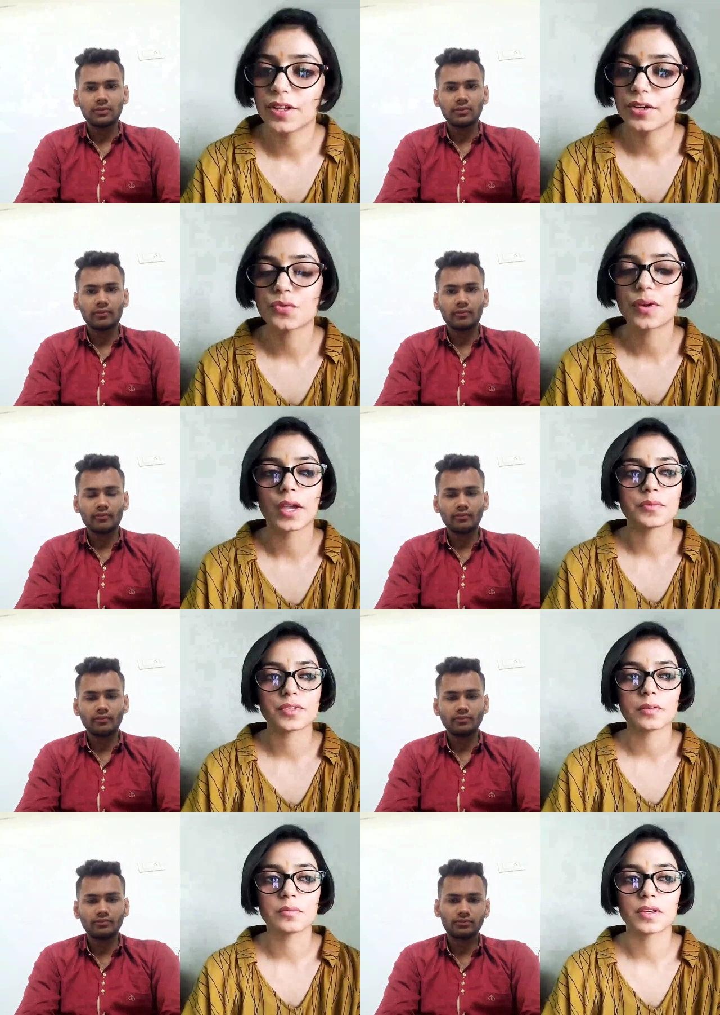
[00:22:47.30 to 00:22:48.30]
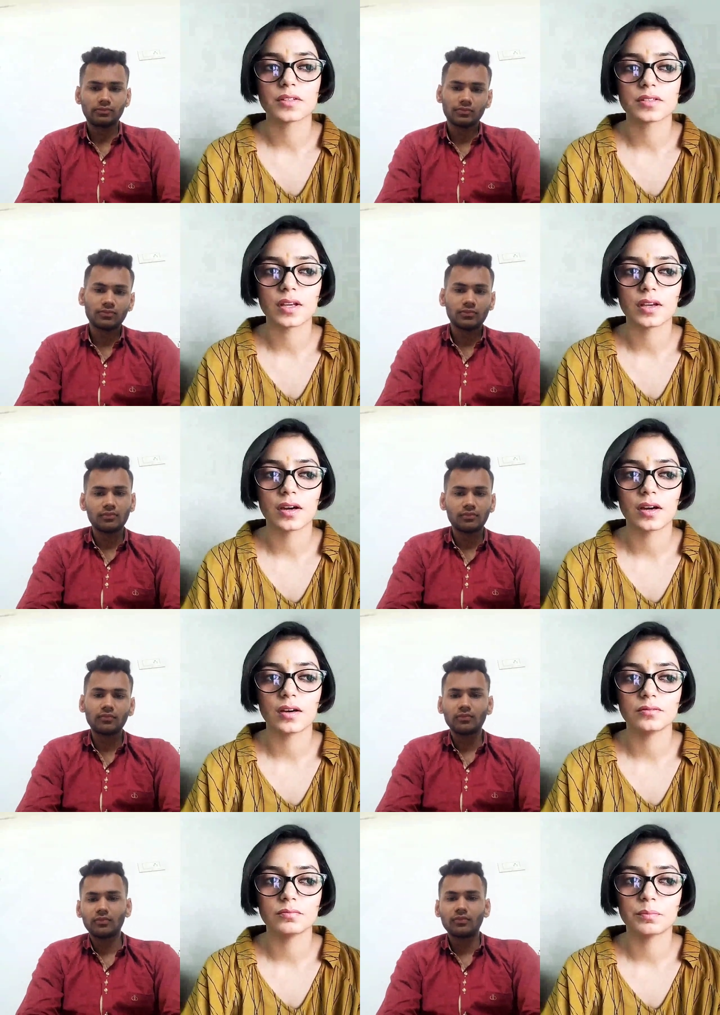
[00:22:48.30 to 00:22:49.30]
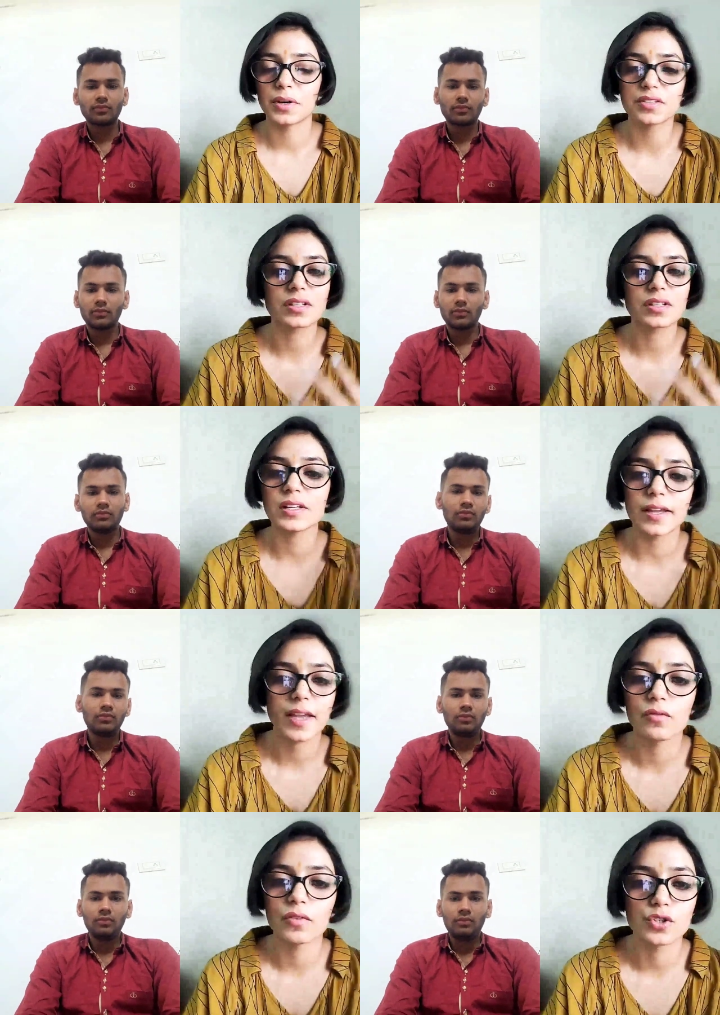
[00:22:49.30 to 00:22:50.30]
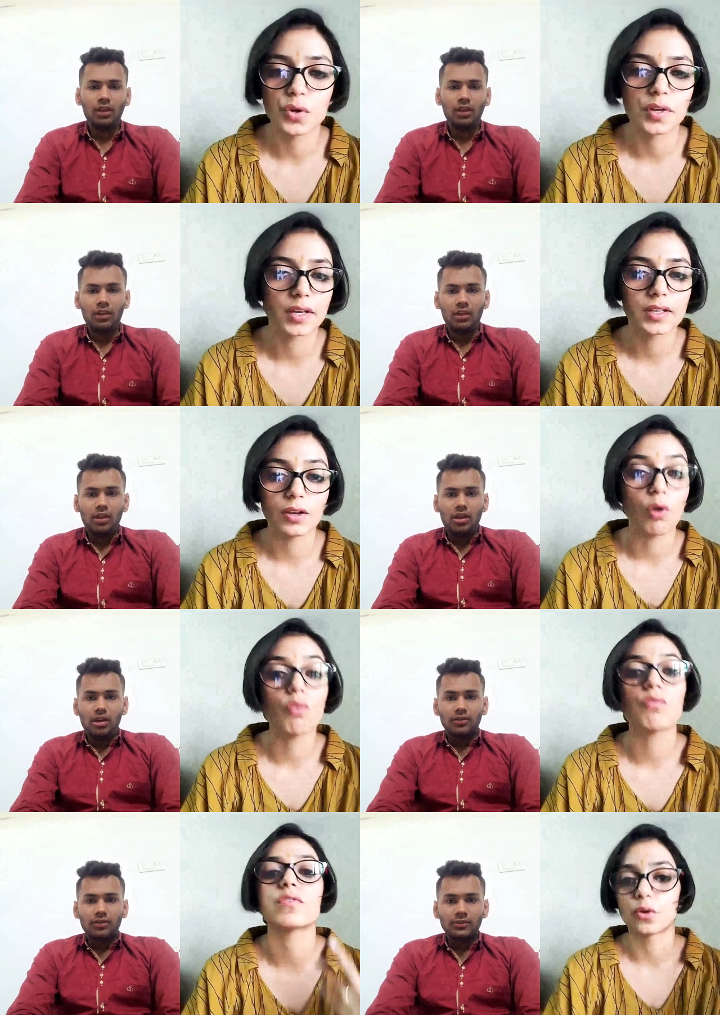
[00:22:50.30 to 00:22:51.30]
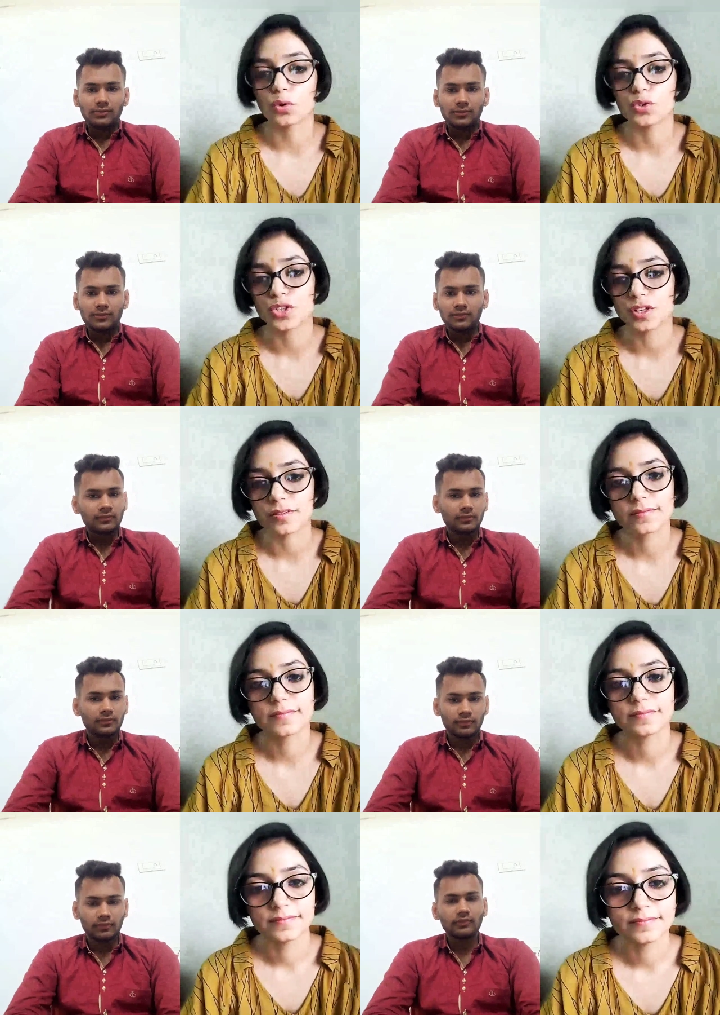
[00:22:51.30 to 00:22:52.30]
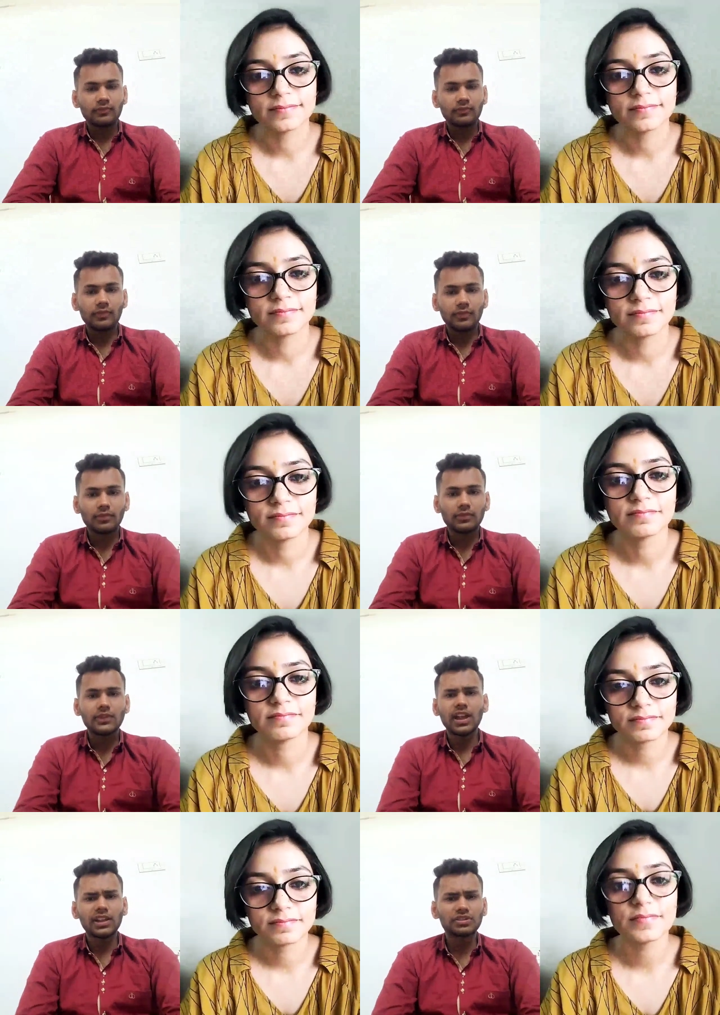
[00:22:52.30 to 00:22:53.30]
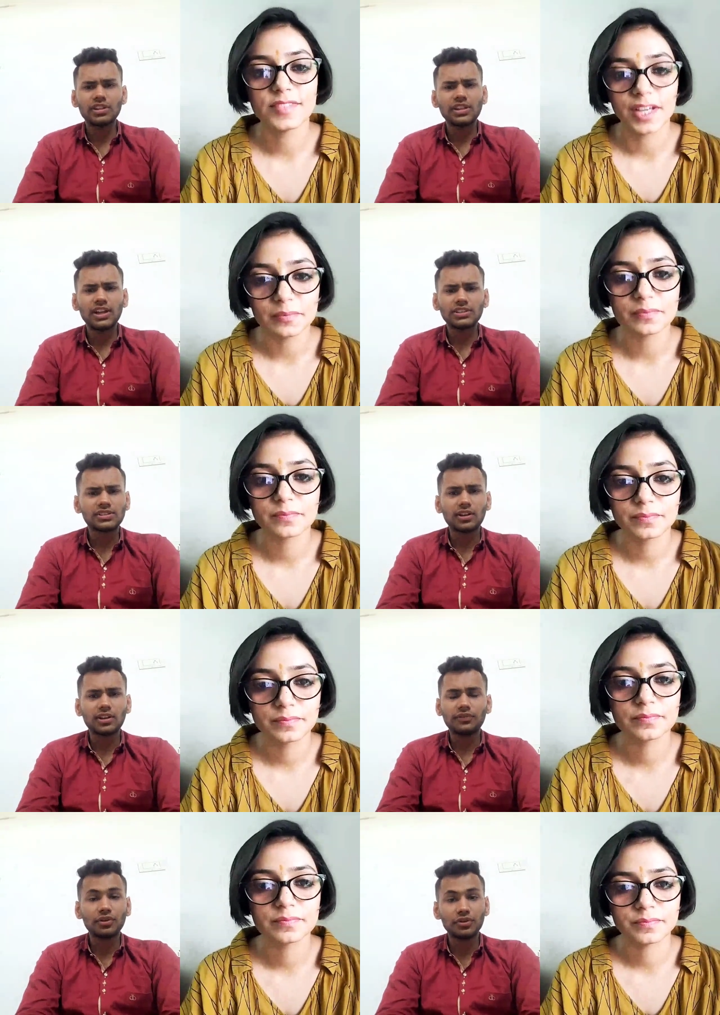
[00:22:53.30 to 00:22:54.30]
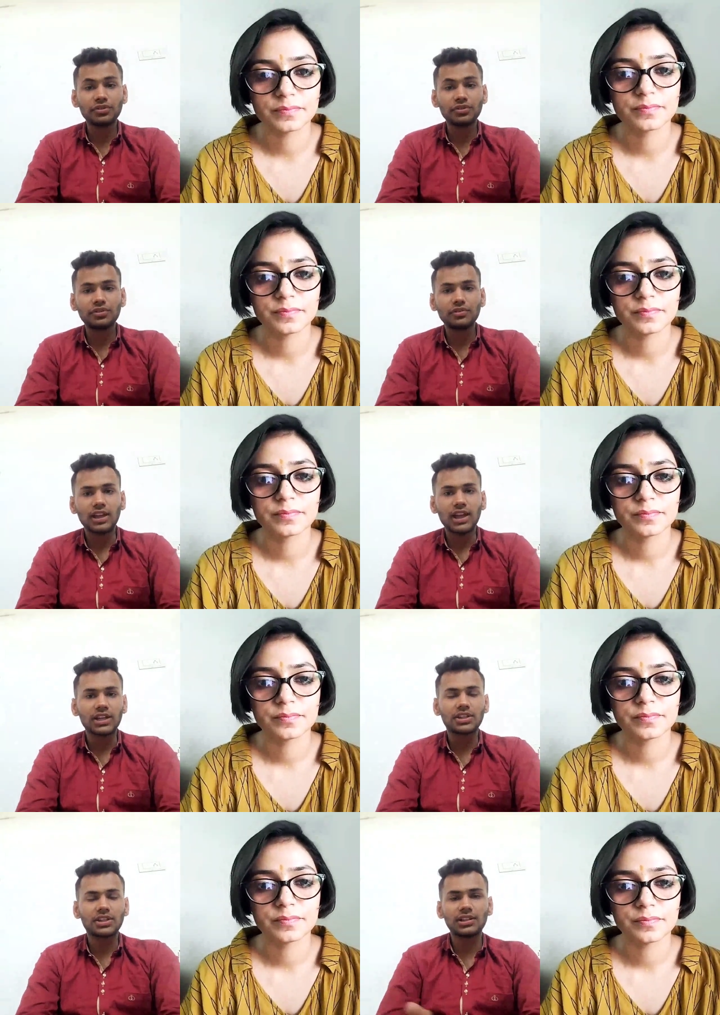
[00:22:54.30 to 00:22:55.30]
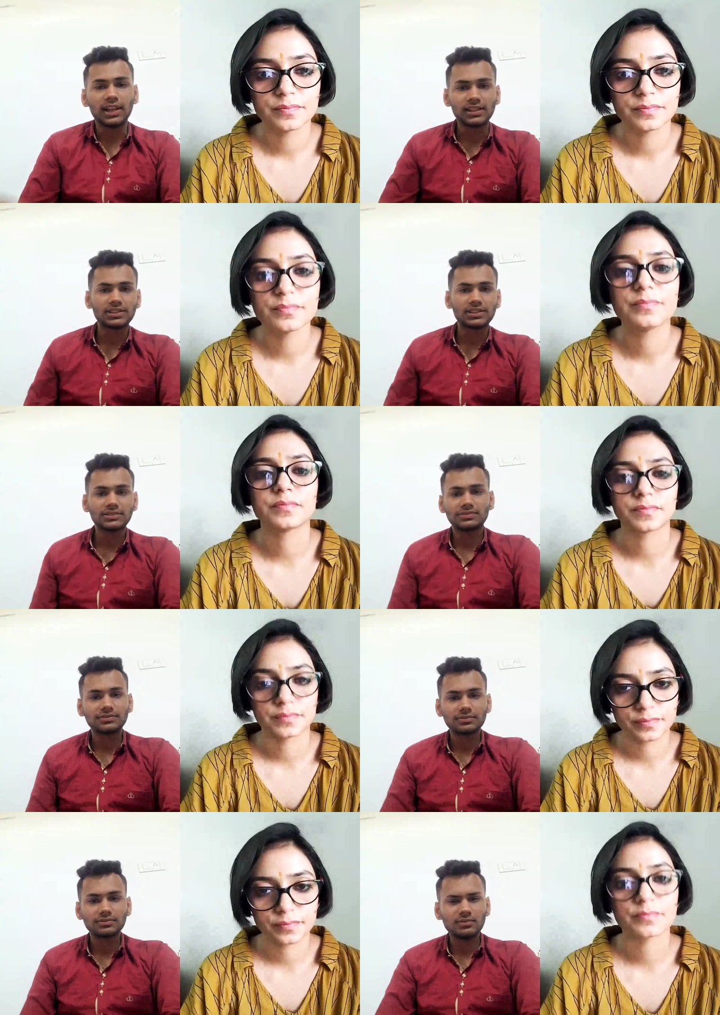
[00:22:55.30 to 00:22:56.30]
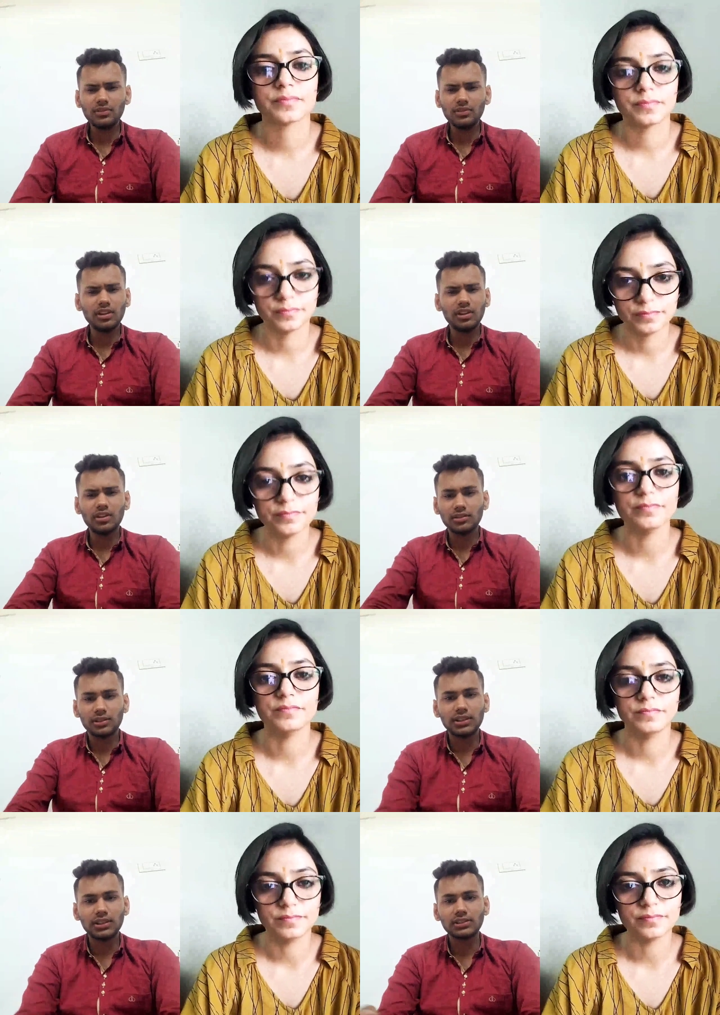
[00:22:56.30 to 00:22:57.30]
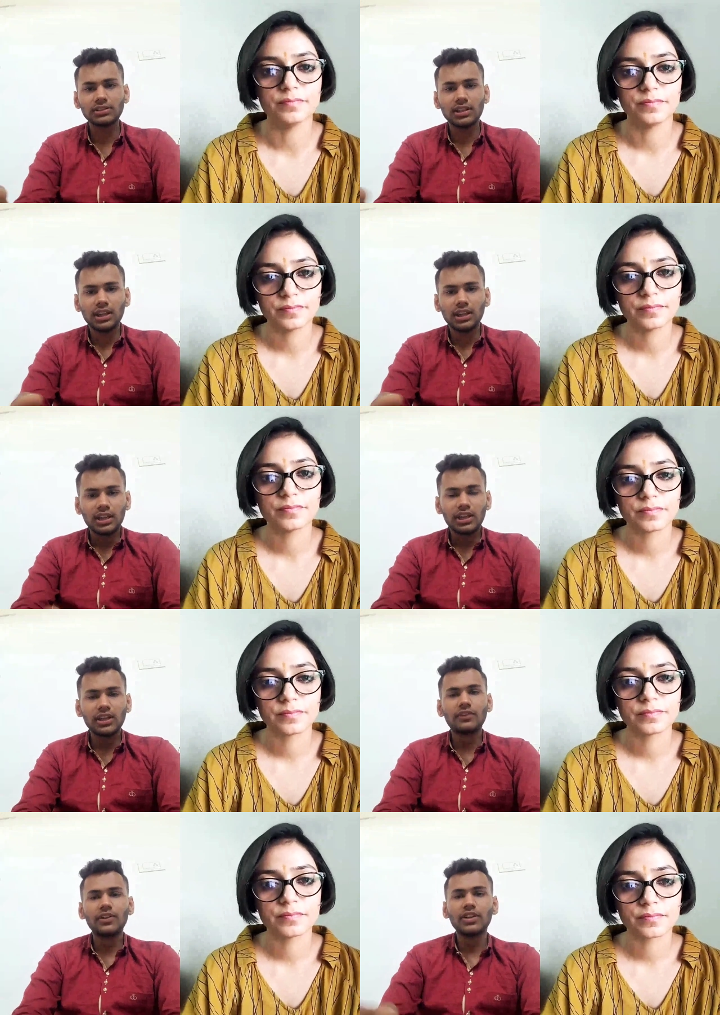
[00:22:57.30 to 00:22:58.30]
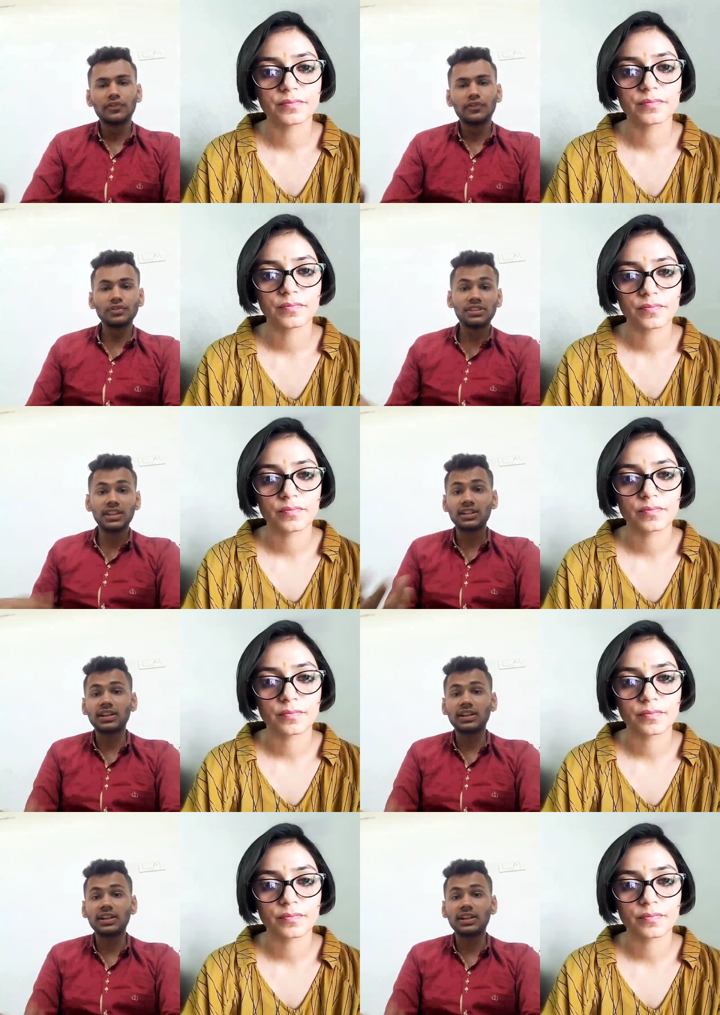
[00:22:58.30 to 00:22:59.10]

Speaker 1: left. That's why I'm saying, because personally I haven't joined any offline coaching.
Speaker 2: Yeah, actually that's of no use you at the last. Yes, even if you say